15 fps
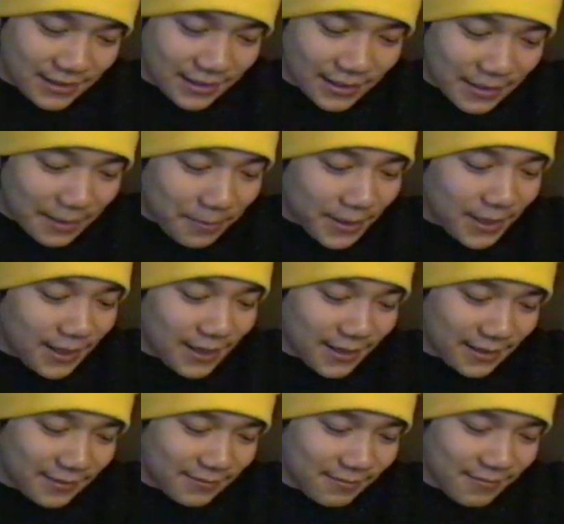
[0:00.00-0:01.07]
took a
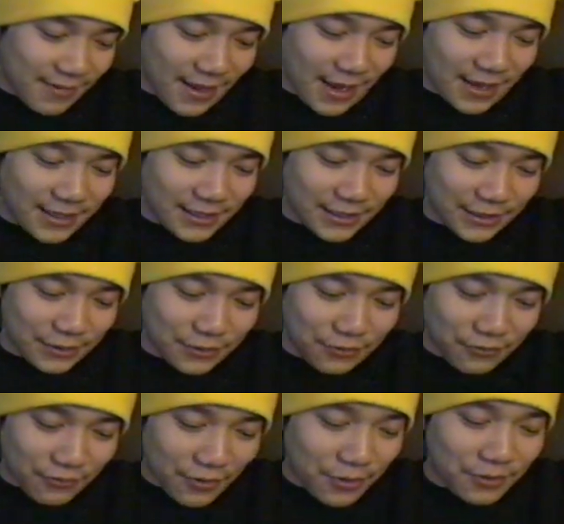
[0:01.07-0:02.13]
pen, and
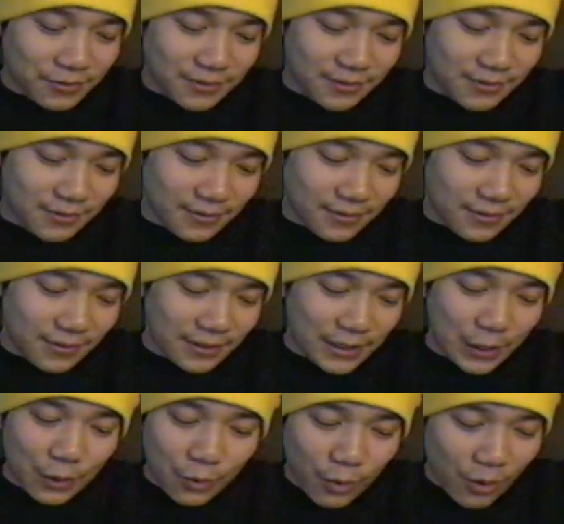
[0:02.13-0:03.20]
just wrote
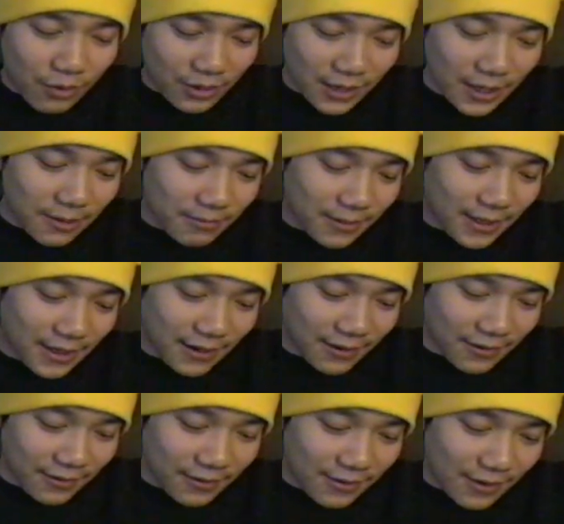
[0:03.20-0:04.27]
the quote up
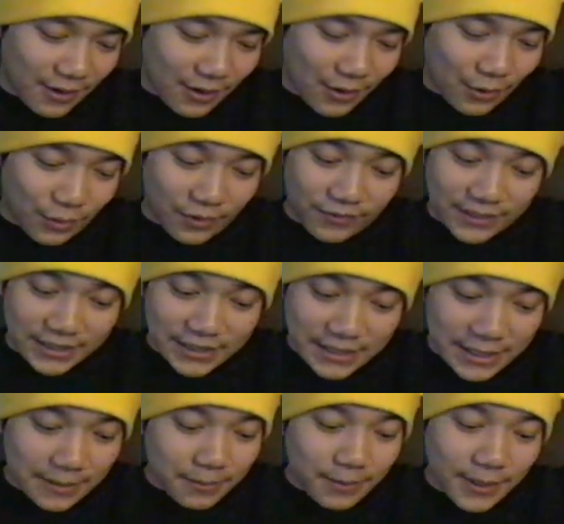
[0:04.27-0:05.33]
there with a
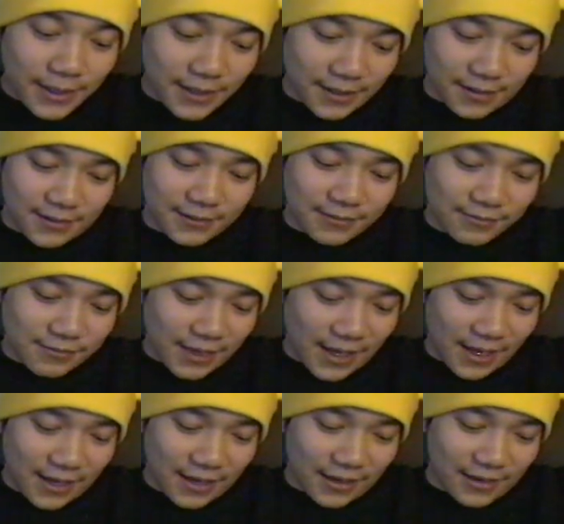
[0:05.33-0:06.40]
cheap pen
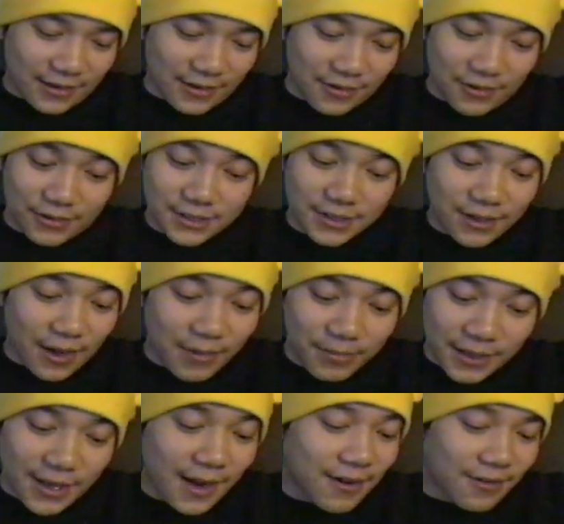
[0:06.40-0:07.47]
and her
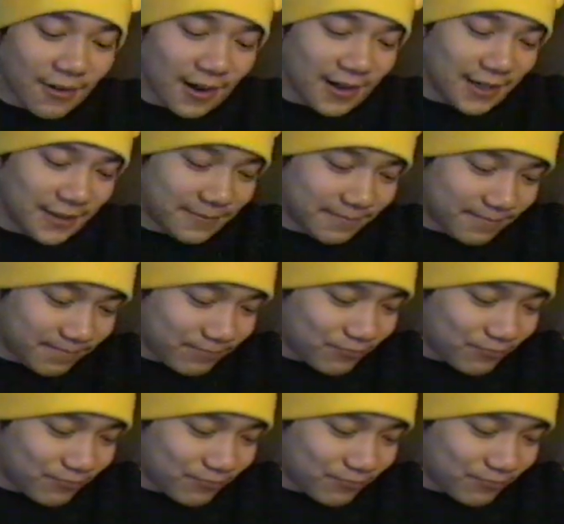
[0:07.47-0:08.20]
sloppy handwriting.